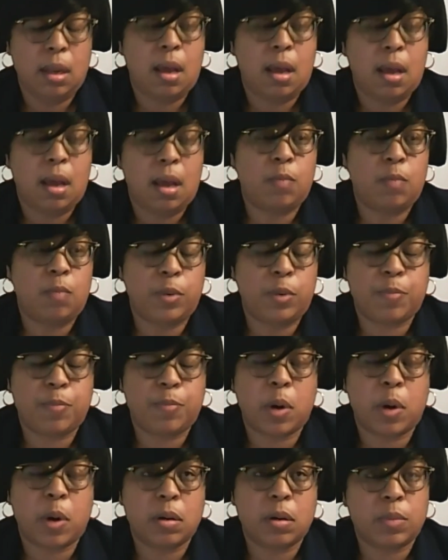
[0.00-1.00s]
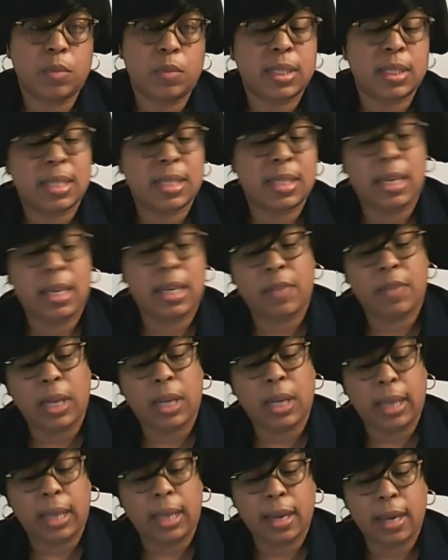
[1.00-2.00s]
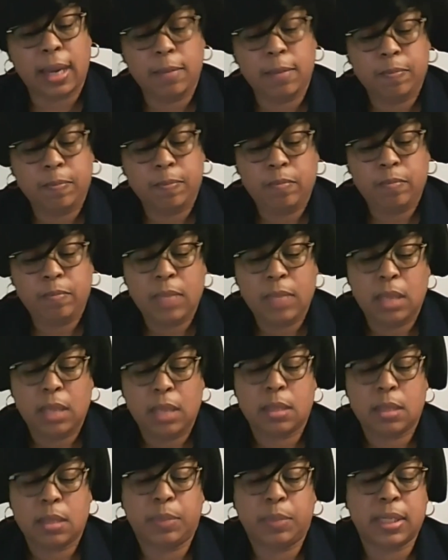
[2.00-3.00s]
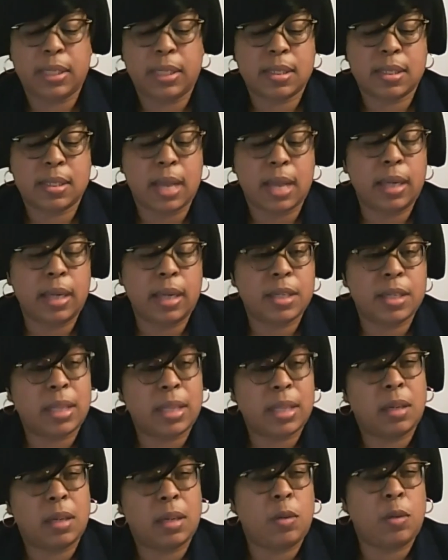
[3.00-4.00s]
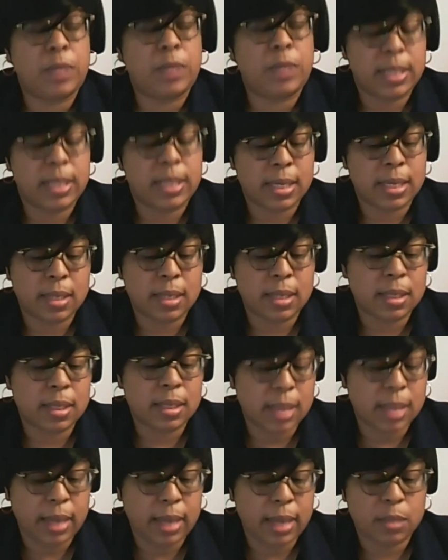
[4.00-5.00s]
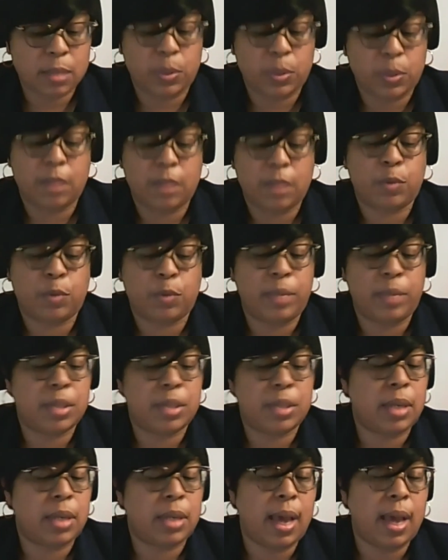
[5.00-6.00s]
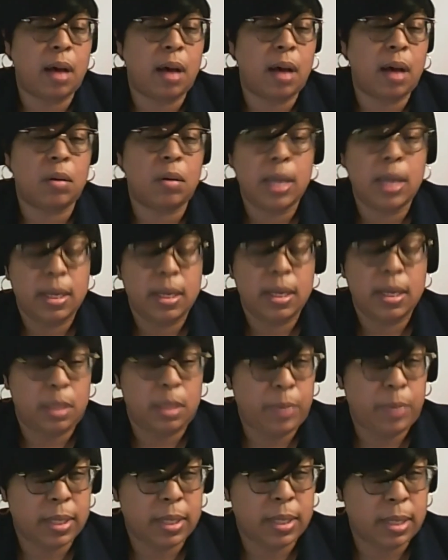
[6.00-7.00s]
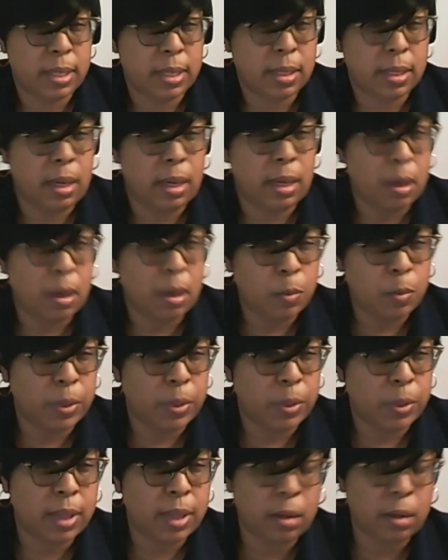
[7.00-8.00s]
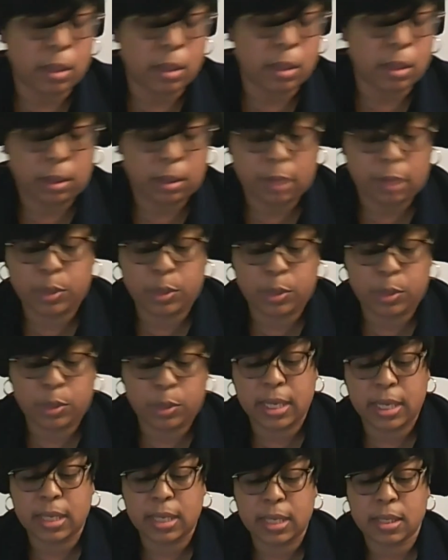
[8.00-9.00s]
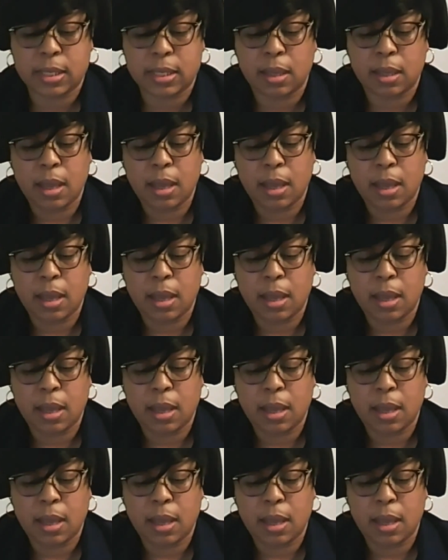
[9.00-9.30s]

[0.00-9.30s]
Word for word: Um, we've partnered with the city of LA to place signage at the COVID testing sites with information how DPSS can help with health coverage needs.